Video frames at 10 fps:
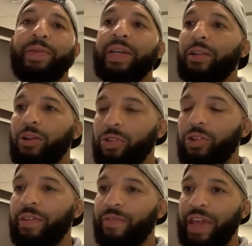be
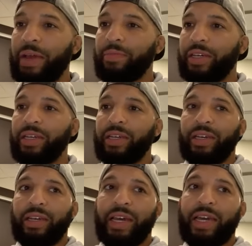closer to family,
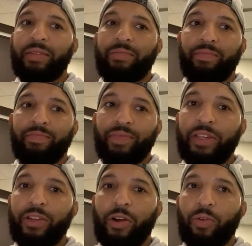and,
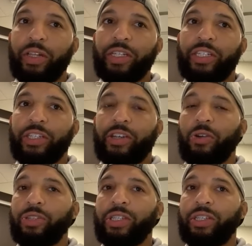you know, really just
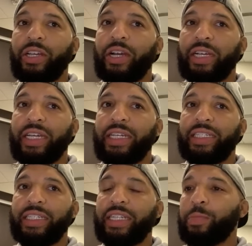coach young
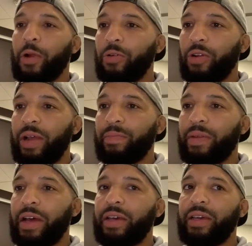kids in this program.
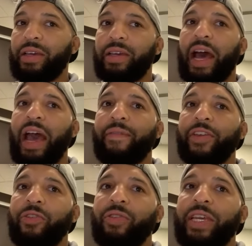I have
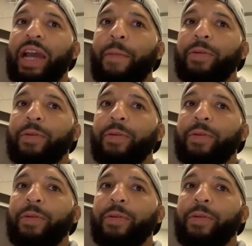a unique